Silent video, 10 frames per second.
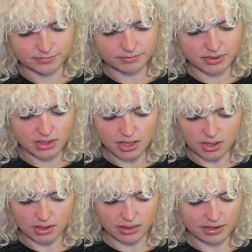But yeah,
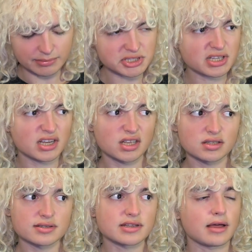I think I'm just going to get
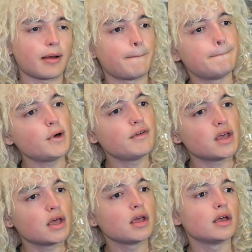into this
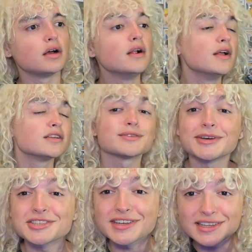movie. So make
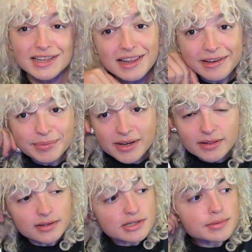sure to hit that like
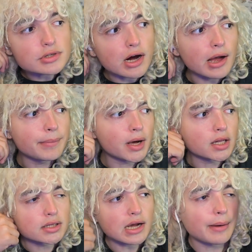button, subscribe
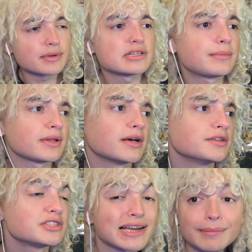button, comment down below,
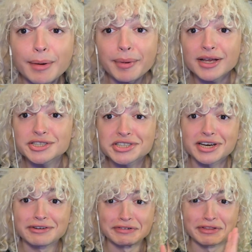check out my
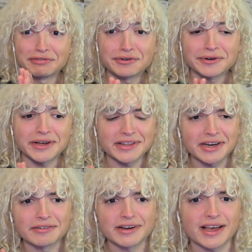Patreon for the full
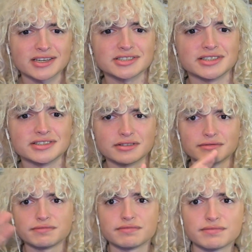uncut reaction, the
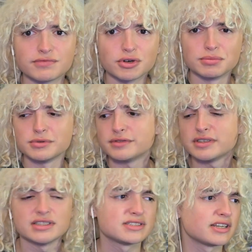full movie
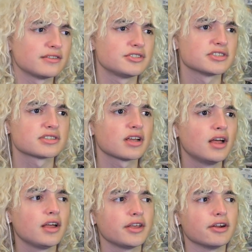instead of just,
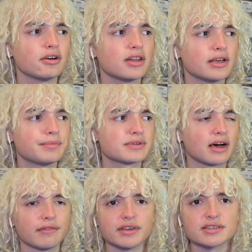you know, clips,
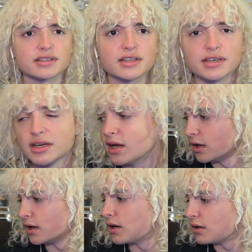obviously.
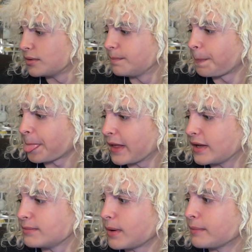
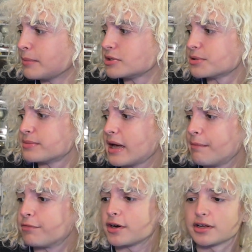And my membership
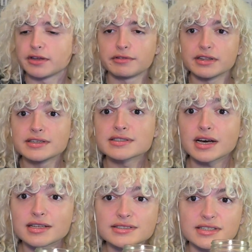tab for early release
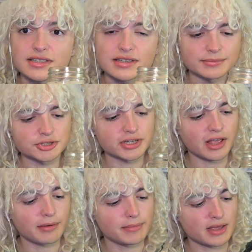content. I'm
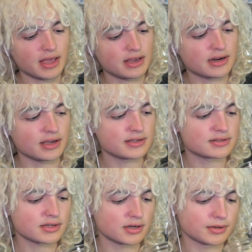drinking me a
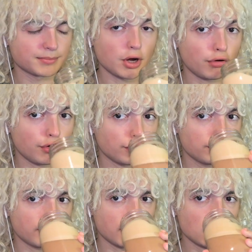nice
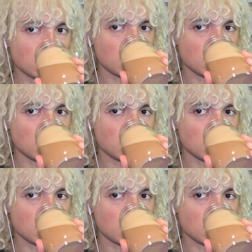coffee.